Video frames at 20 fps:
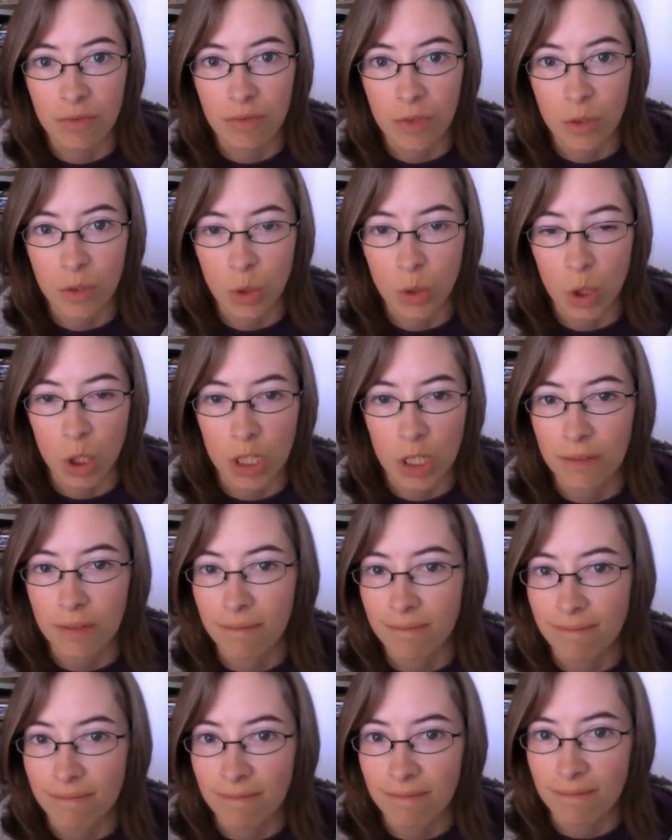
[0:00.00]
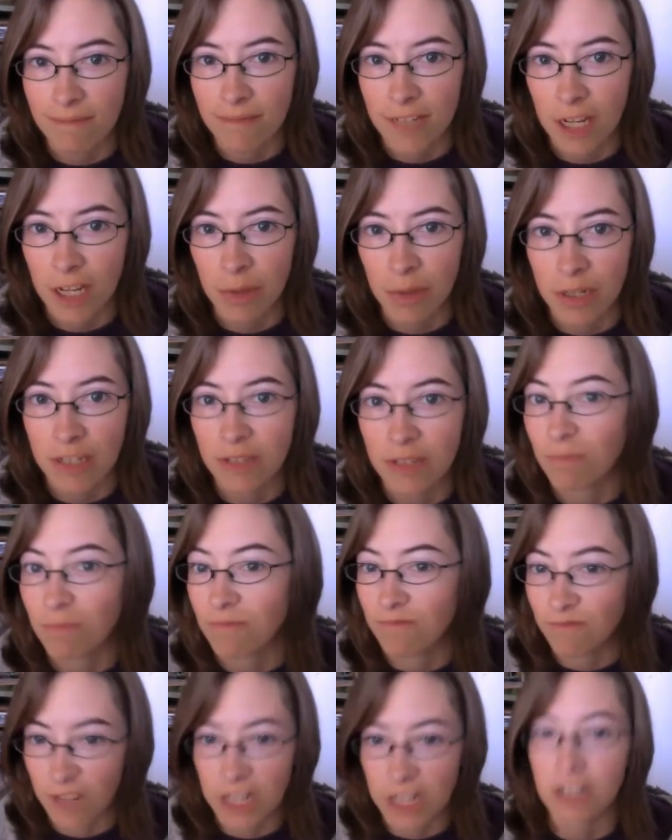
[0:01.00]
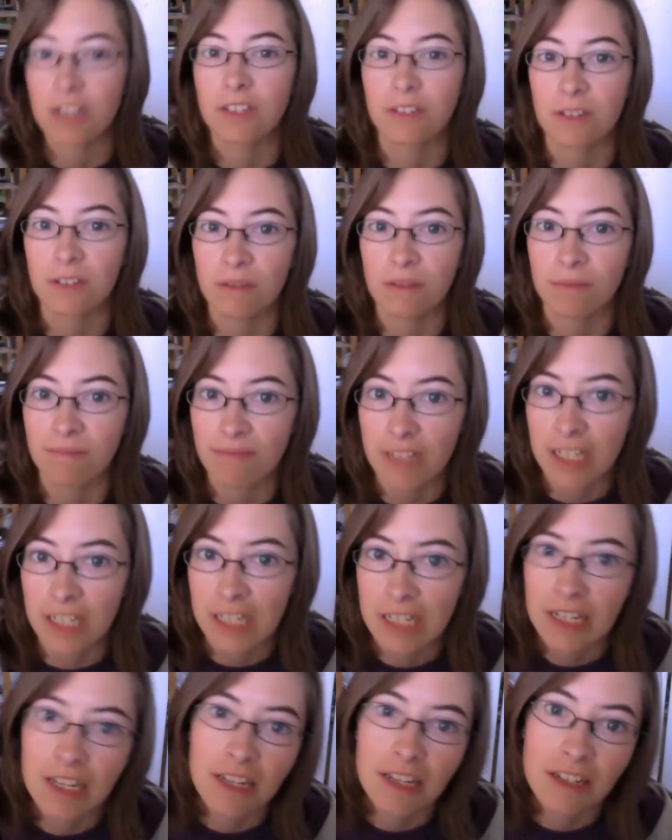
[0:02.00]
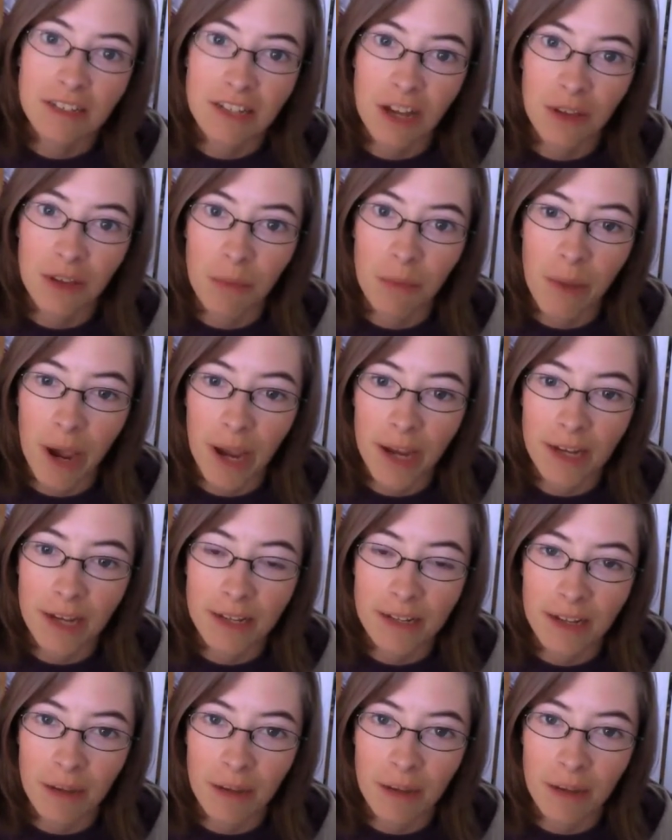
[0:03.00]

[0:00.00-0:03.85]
cool shit coming very soon down the pike.